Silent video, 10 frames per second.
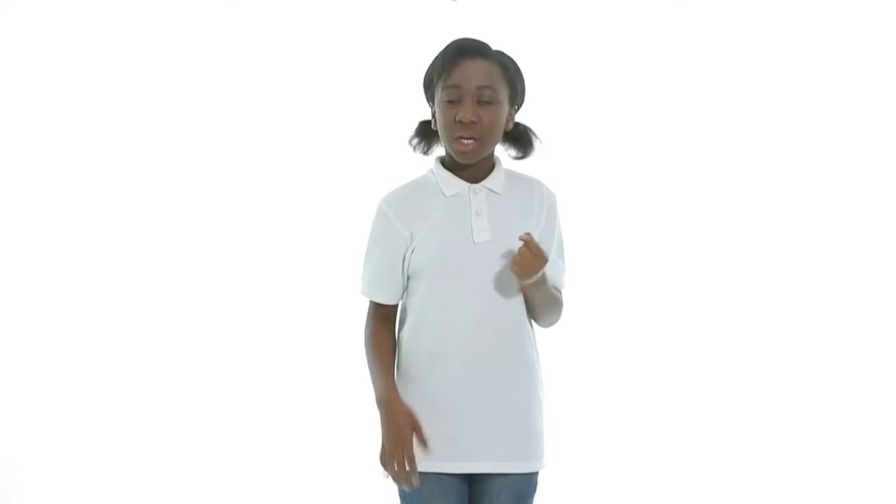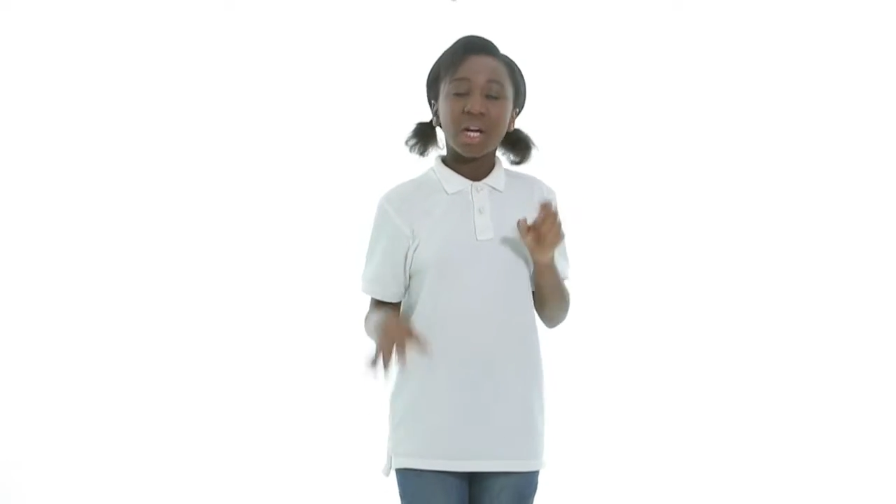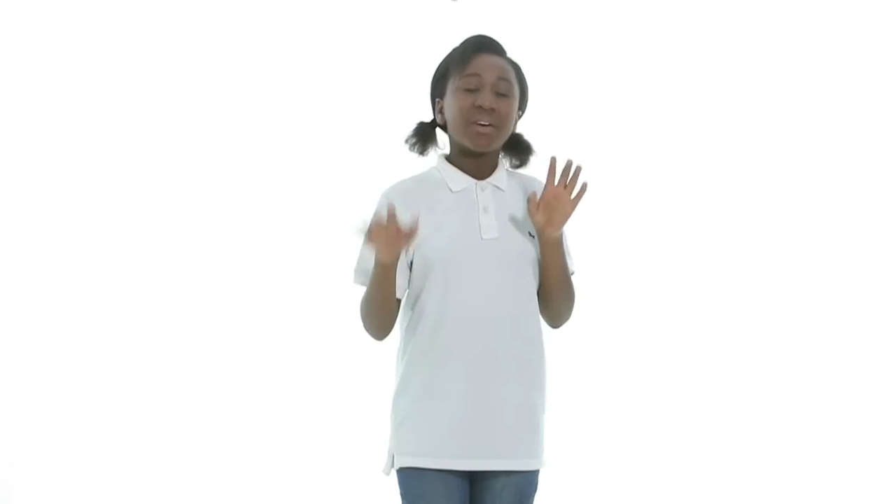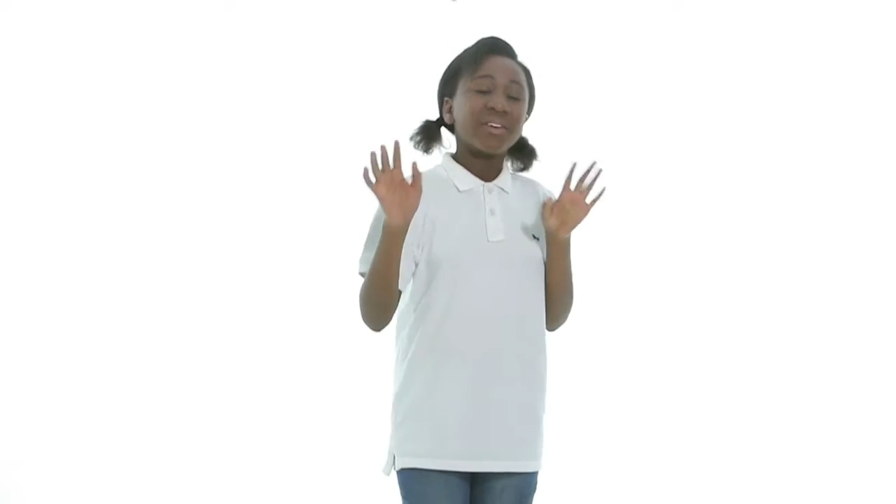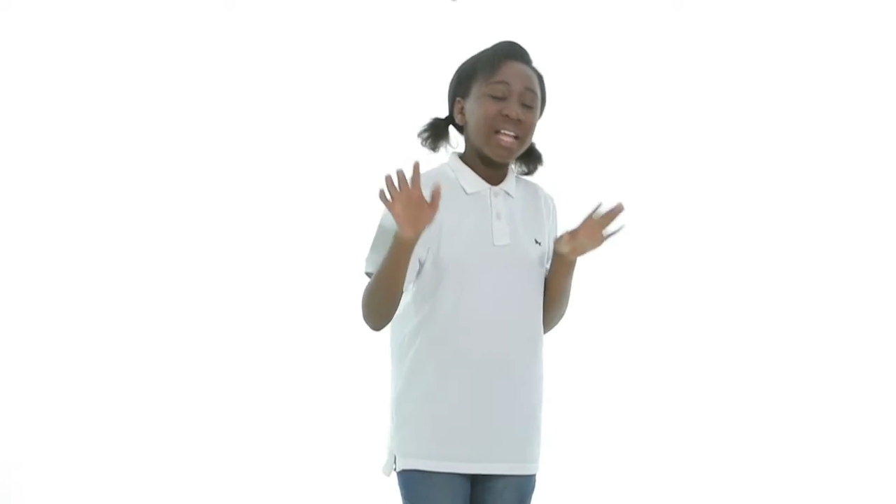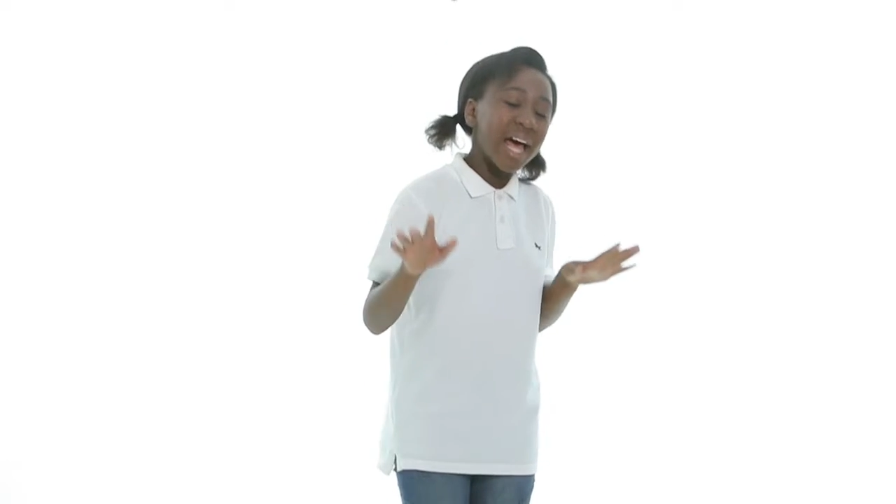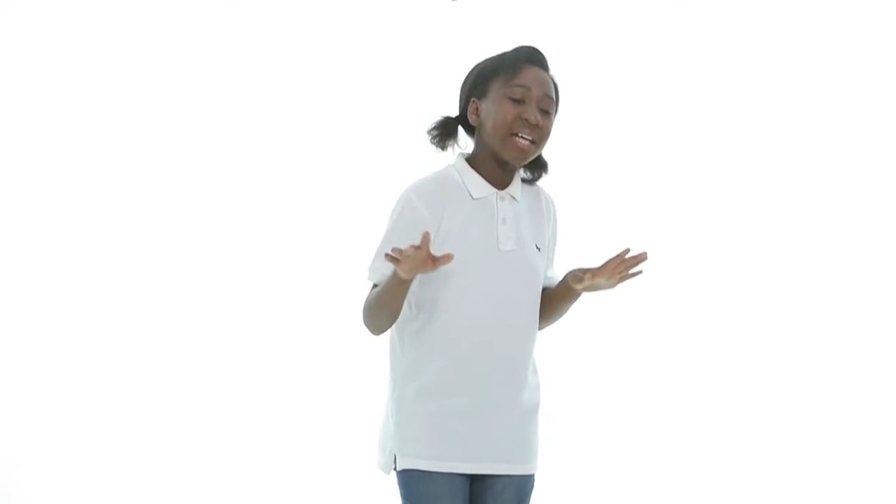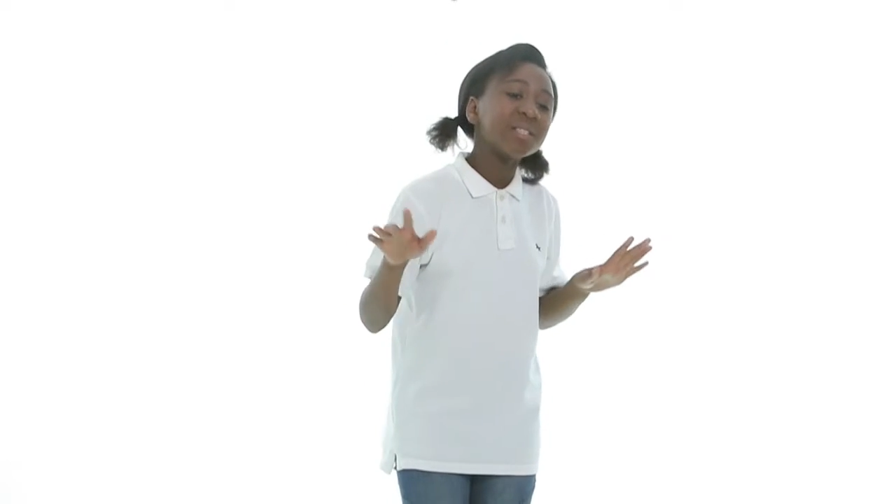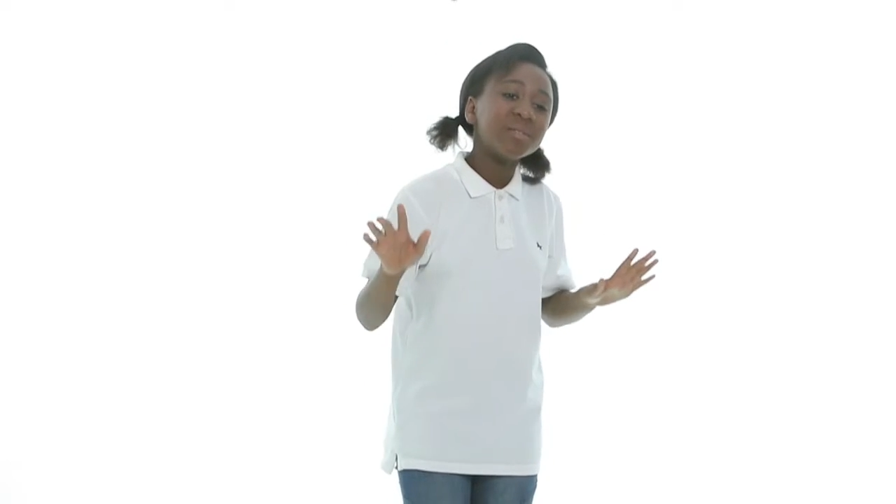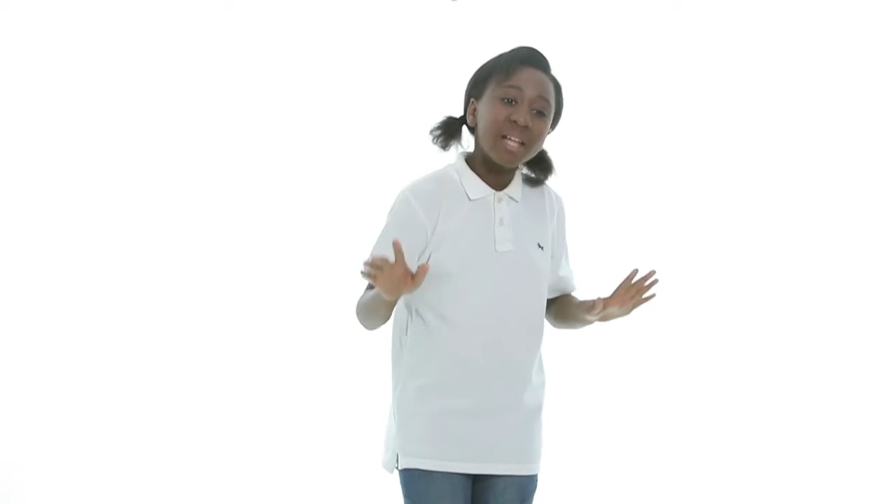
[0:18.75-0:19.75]

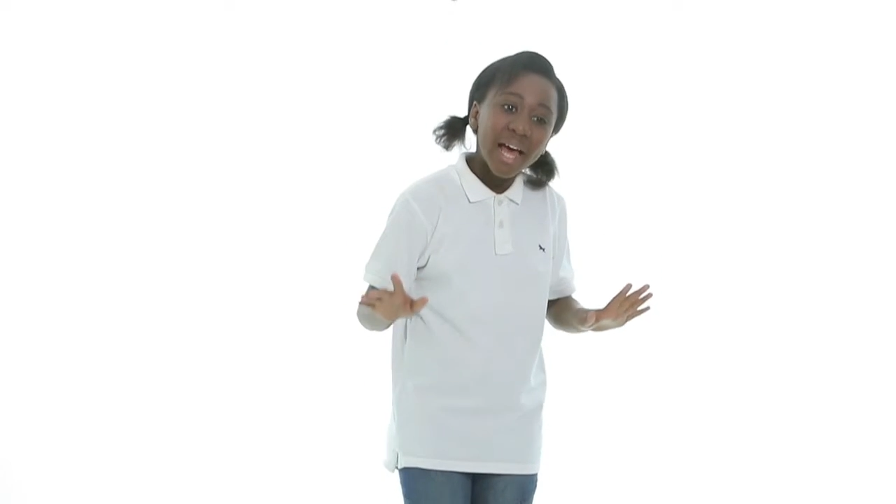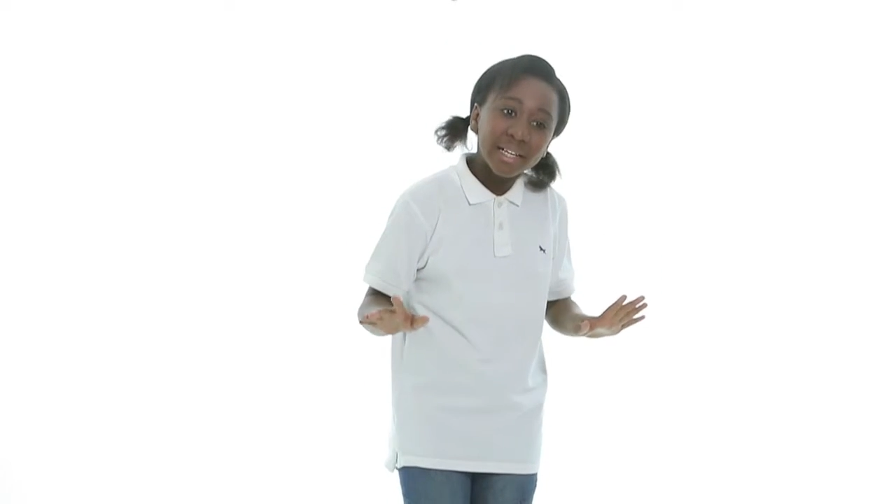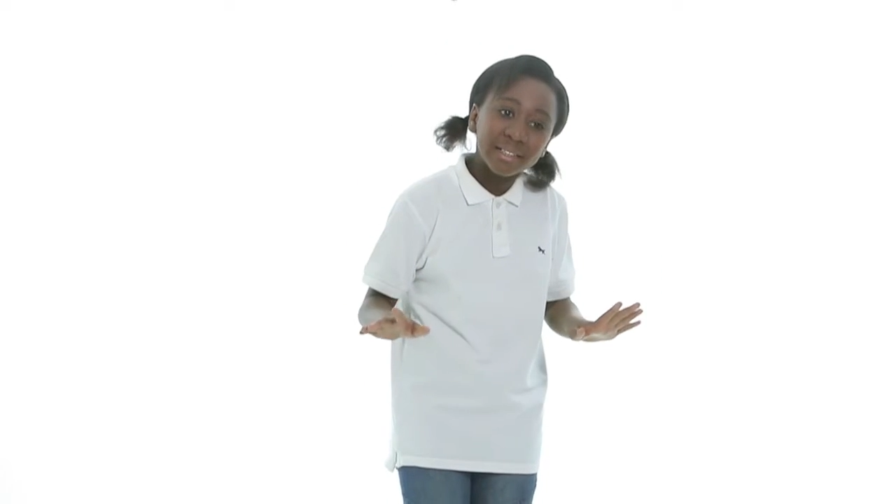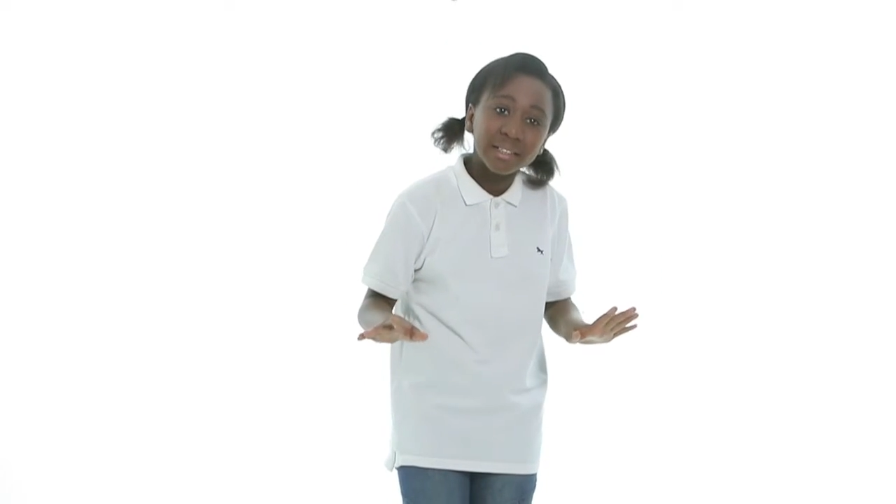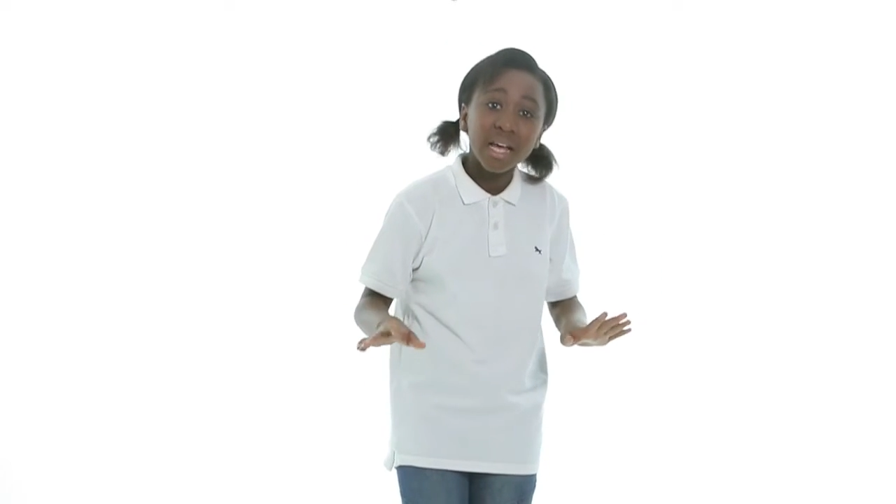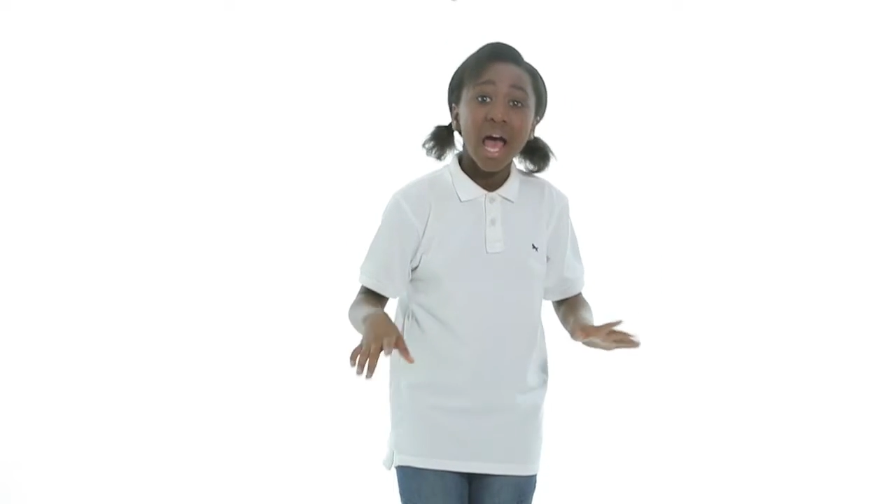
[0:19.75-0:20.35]
Relax, relax.